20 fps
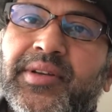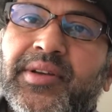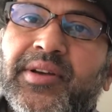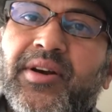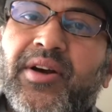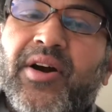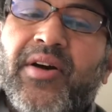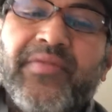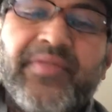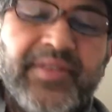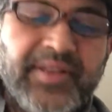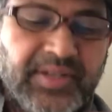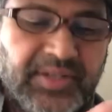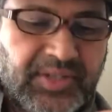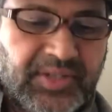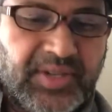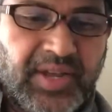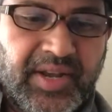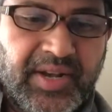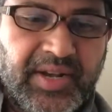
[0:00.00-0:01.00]
on this
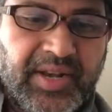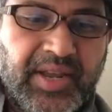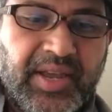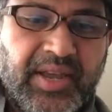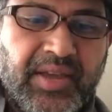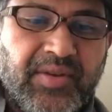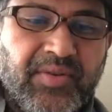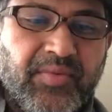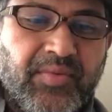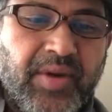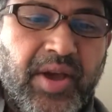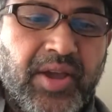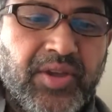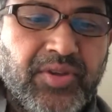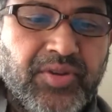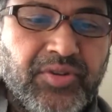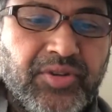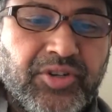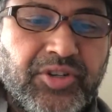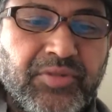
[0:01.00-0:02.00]
Sunday, where
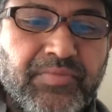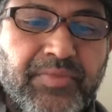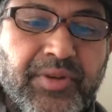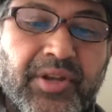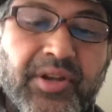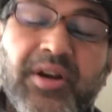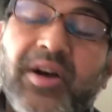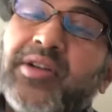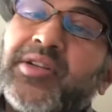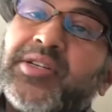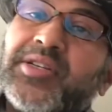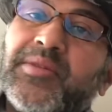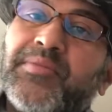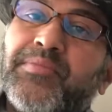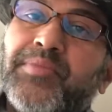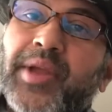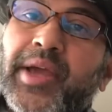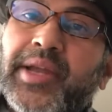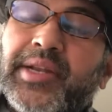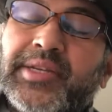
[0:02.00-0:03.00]
you should be
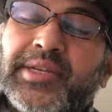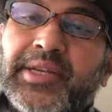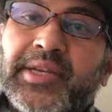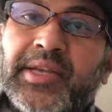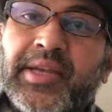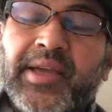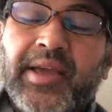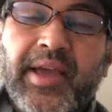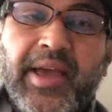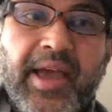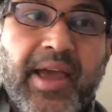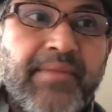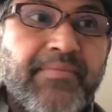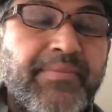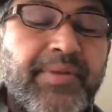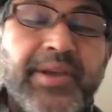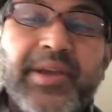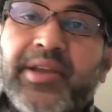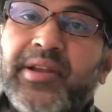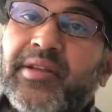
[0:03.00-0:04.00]
contemplating and
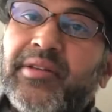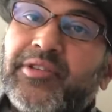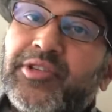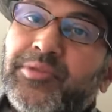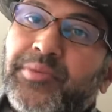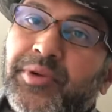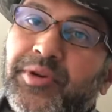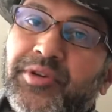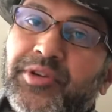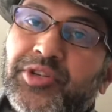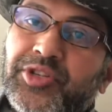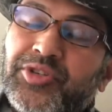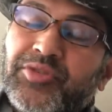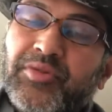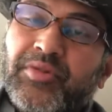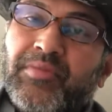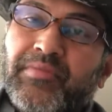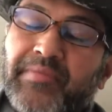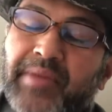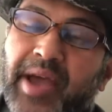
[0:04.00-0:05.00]
be in a spiritual
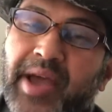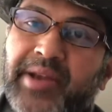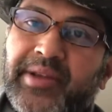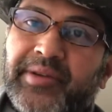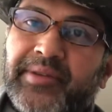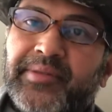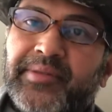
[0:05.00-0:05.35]
manner,